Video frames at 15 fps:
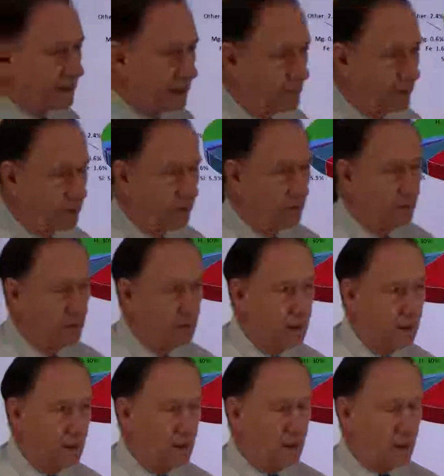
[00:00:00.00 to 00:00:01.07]
chemical
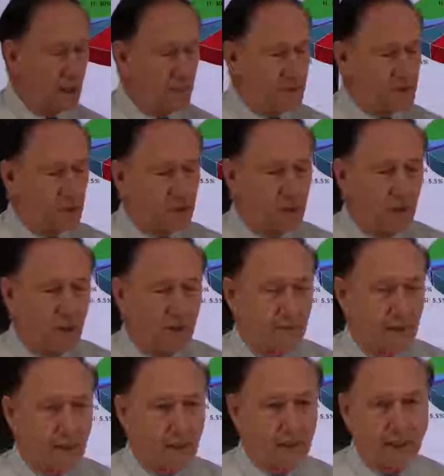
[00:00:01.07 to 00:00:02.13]
composition of
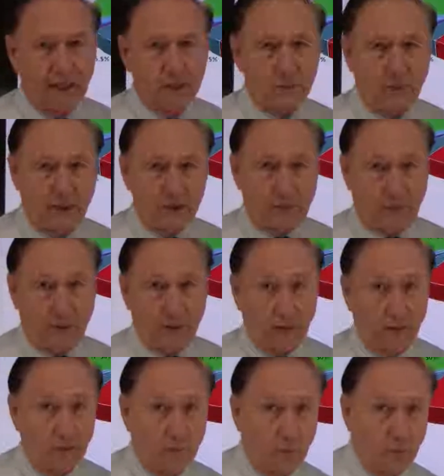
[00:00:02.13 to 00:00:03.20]
the glass beads found
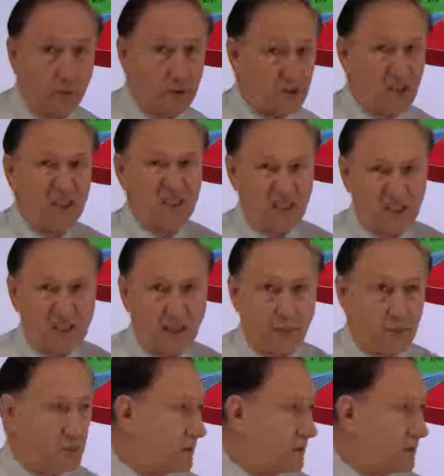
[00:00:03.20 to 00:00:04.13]
on the moon. You'll see it's the same